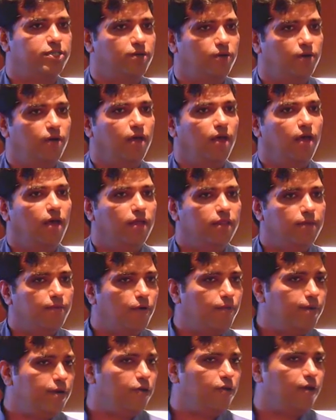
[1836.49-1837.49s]
So the
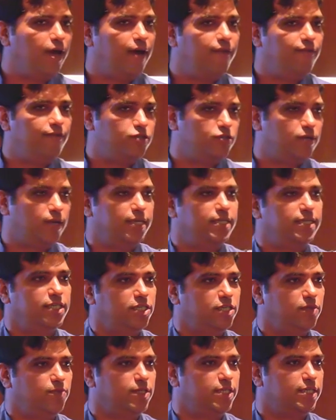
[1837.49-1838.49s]
moment you have
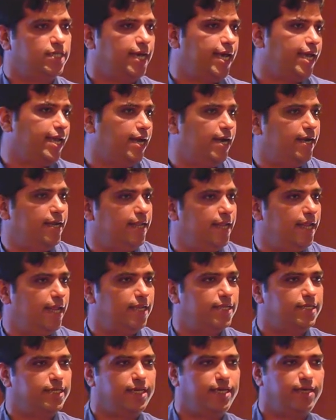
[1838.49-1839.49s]
visualization which has high
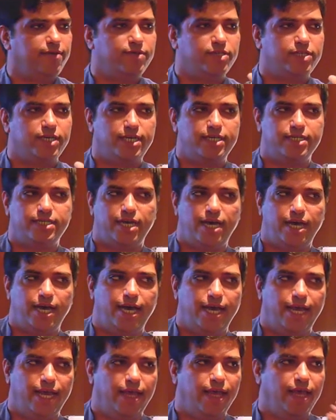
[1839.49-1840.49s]
cardinality, which has
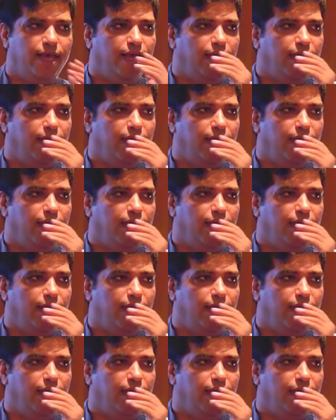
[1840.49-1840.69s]
high,